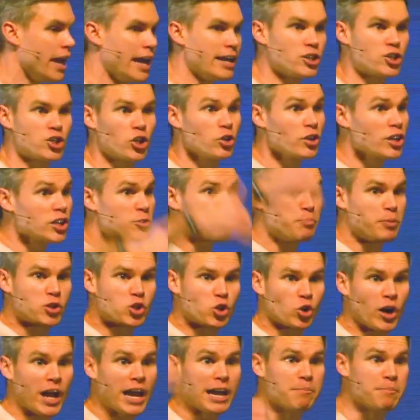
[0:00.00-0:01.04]
and Judas
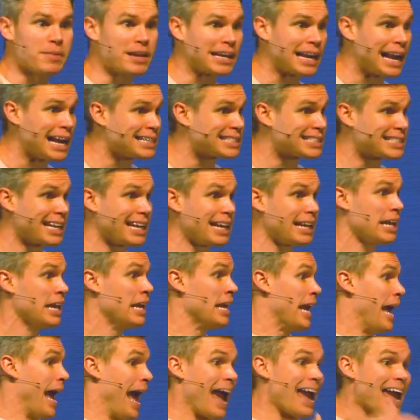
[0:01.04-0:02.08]
betrayed me. And I said,
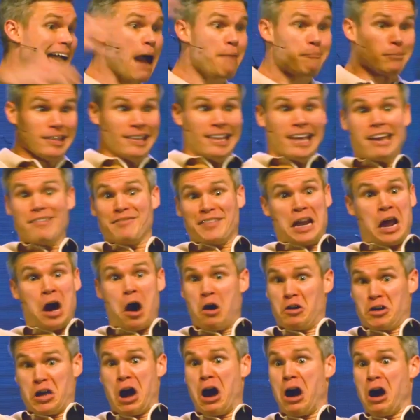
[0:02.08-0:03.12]
Hey, I'm leaving
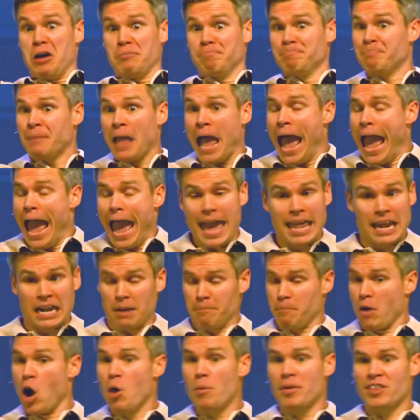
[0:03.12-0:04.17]
all y'all. And in a
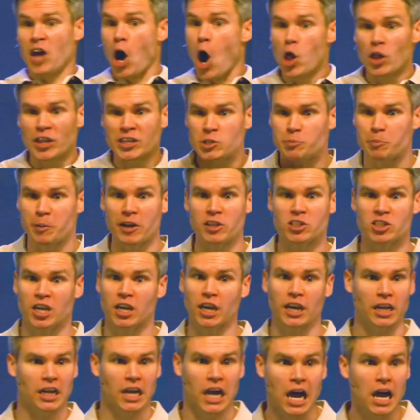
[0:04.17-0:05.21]
moment the Holy Spirit's
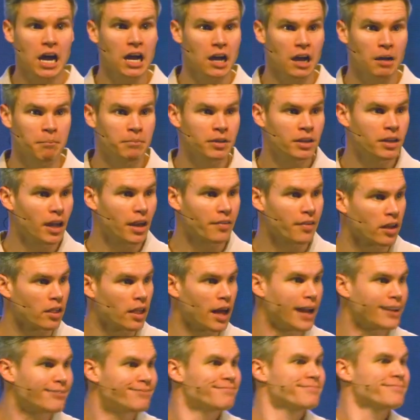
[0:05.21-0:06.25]
gonna come. And they're
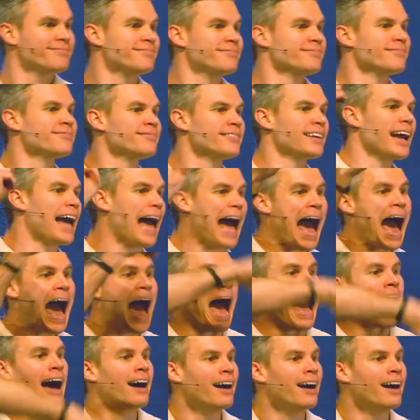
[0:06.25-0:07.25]
like, ah,